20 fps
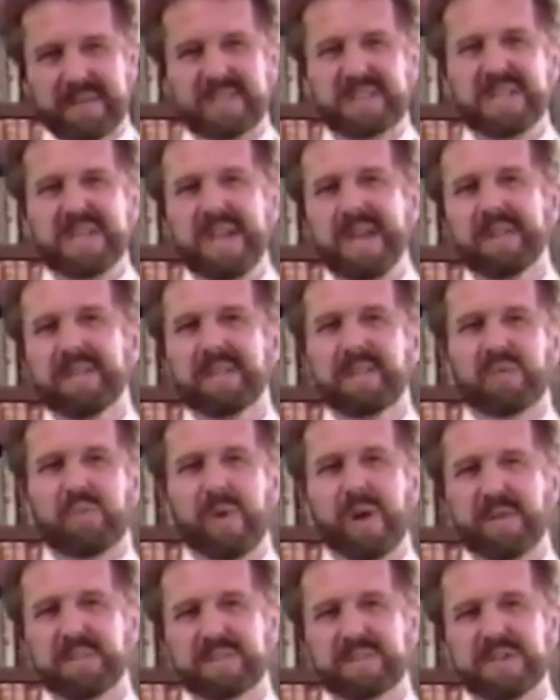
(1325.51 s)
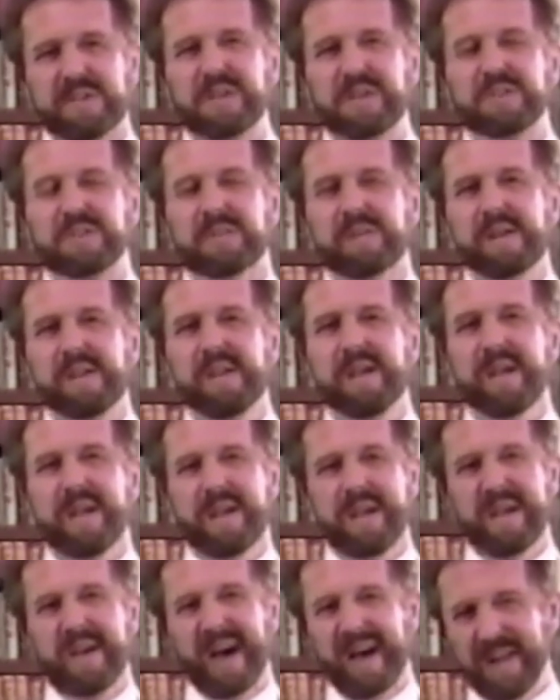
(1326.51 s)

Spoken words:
on the scene in the 12th century,